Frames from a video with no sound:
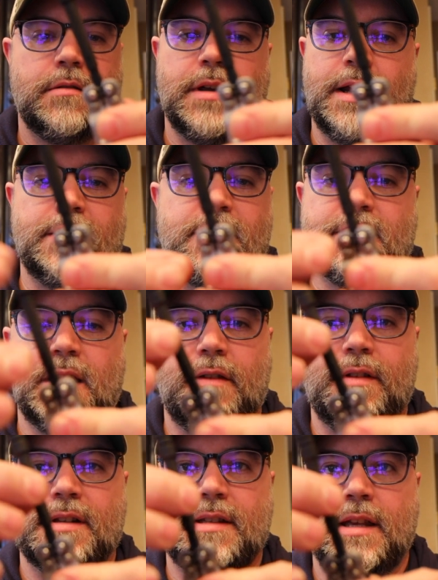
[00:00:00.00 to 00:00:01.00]
and just
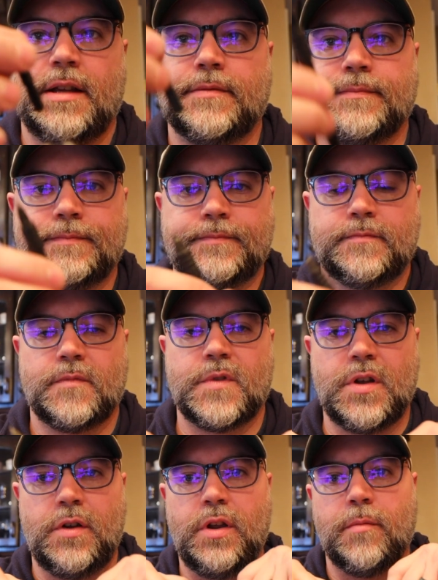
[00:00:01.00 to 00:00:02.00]
love this thing.
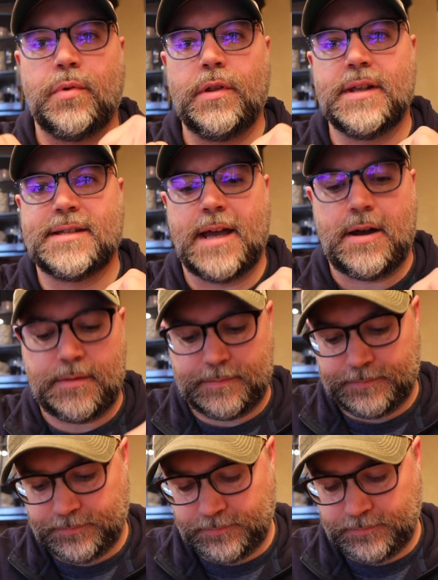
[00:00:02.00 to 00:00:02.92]
So you can pull this out.